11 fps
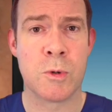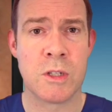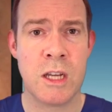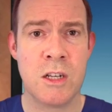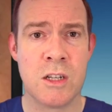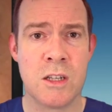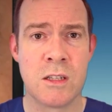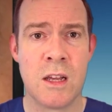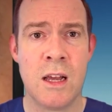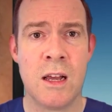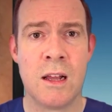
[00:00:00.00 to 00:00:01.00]

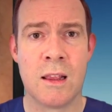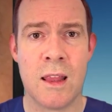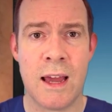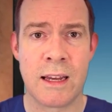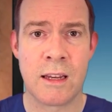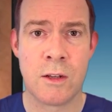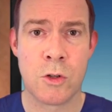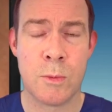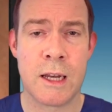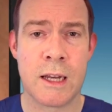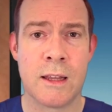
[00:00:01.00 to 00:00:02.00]
procedures, like
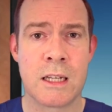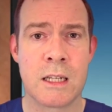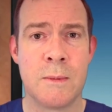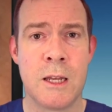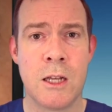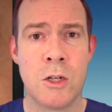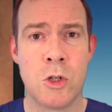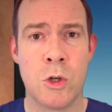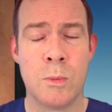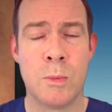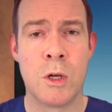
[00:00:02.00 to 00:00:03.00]
trabeculectomy and
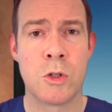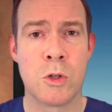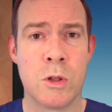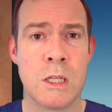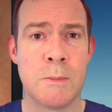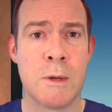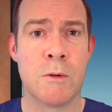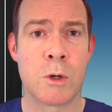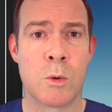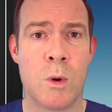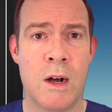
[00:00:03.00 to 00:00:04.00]
tube, should these be
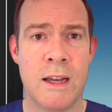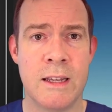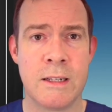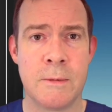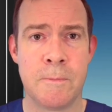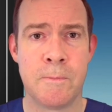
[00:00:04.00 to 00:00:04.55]
required.